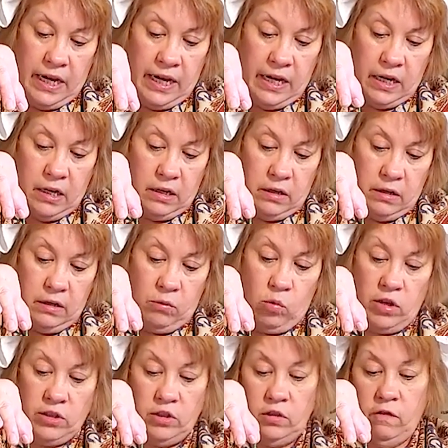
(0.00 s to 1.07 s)
And
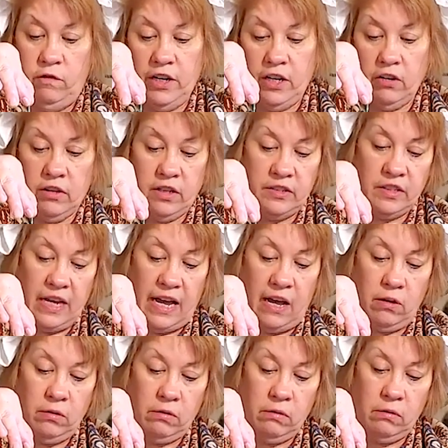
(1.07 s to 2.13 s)
once you figure this
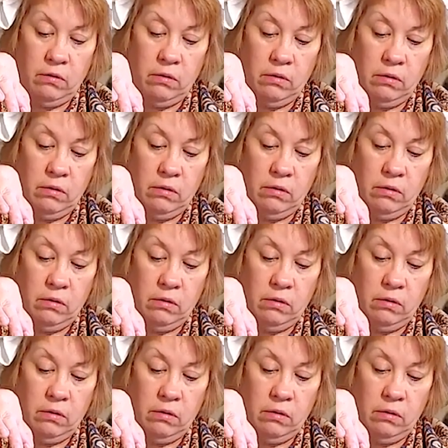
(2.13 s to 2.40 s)
out,